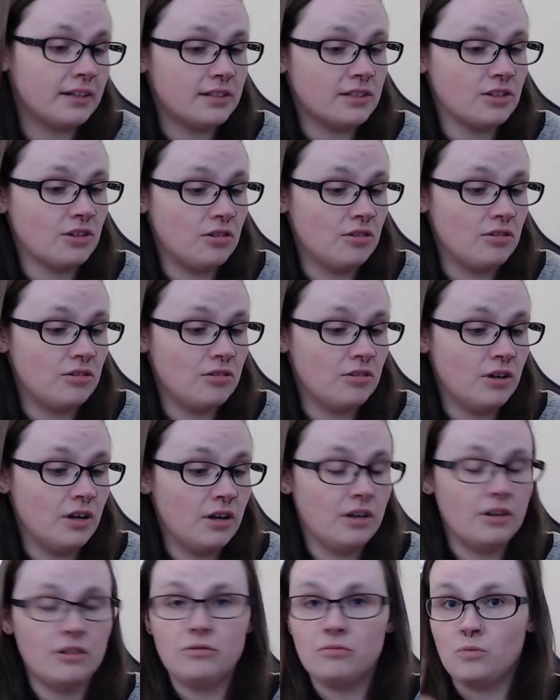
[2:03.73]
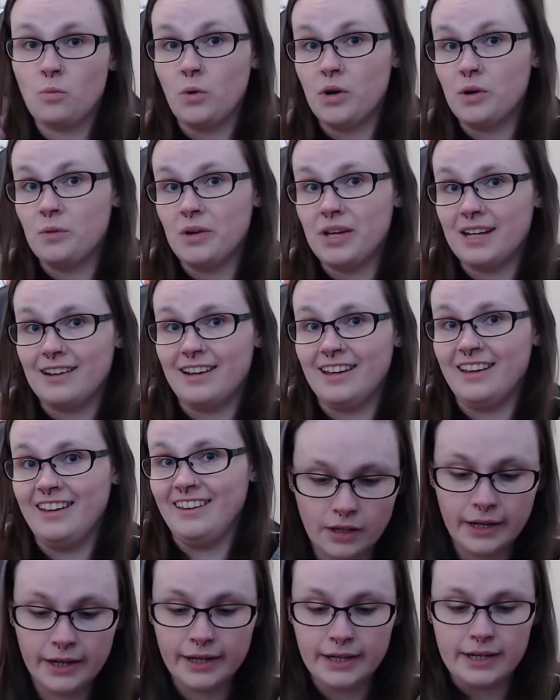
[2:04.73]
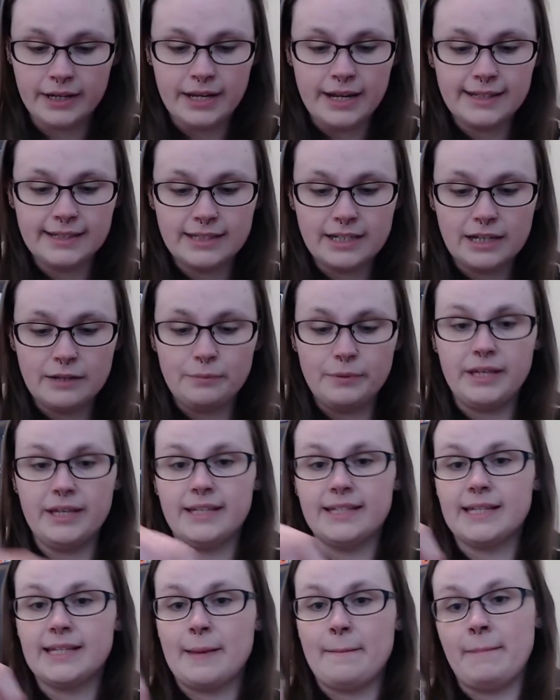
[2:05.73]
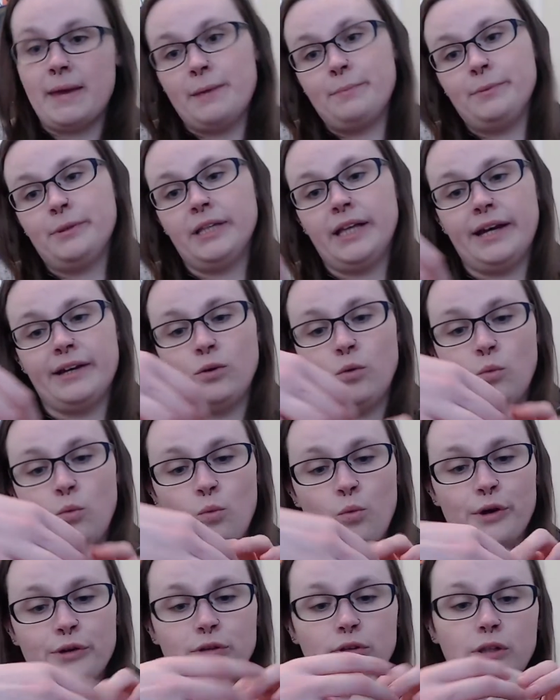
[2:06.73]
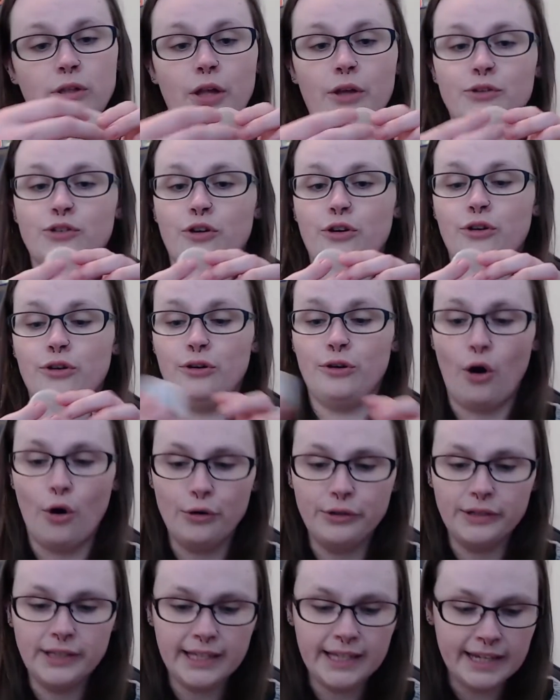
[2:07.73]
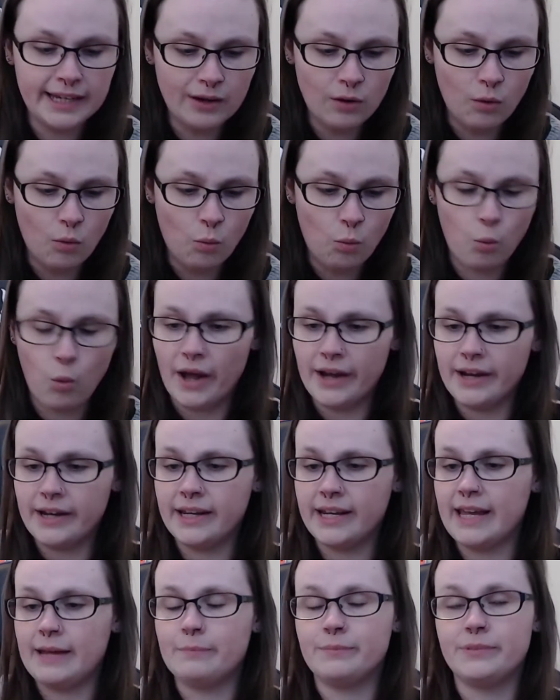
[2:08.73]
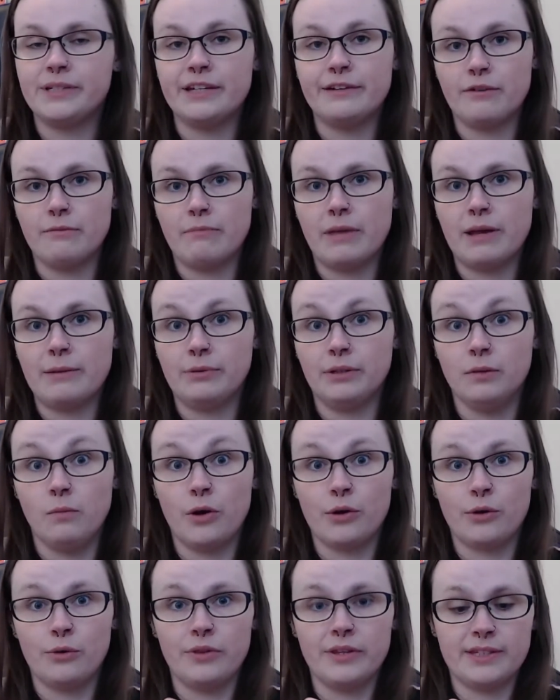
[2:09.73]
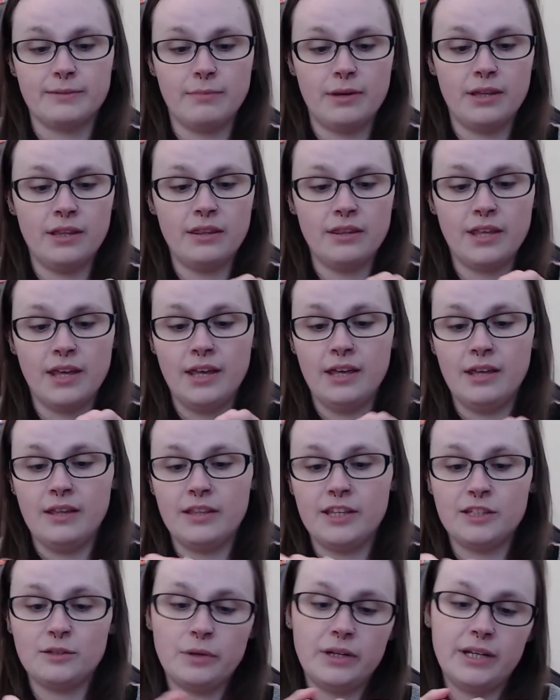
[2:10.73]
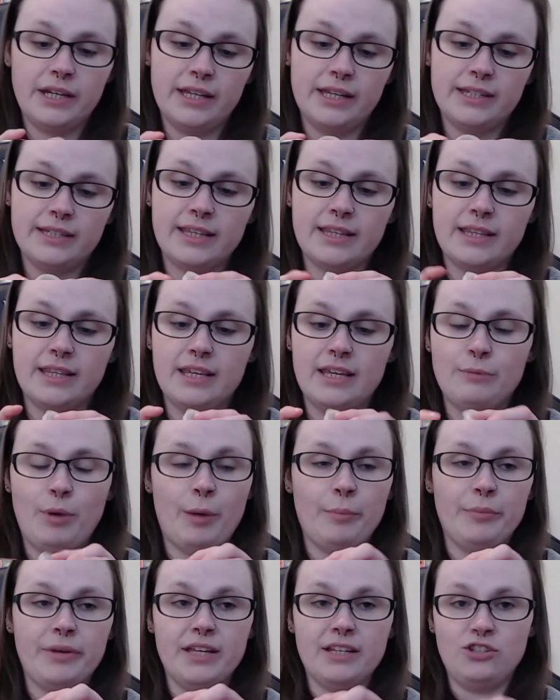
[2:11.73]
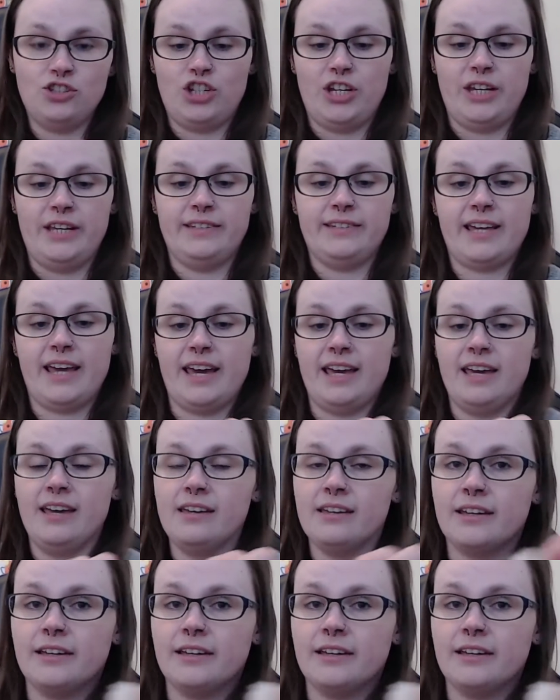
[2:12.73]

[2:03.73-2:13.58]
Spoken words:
So win-win. Next up is Maple and Wattle. So only one empty from Maple and Wattle this month. This one is the pumpkin cheesecake.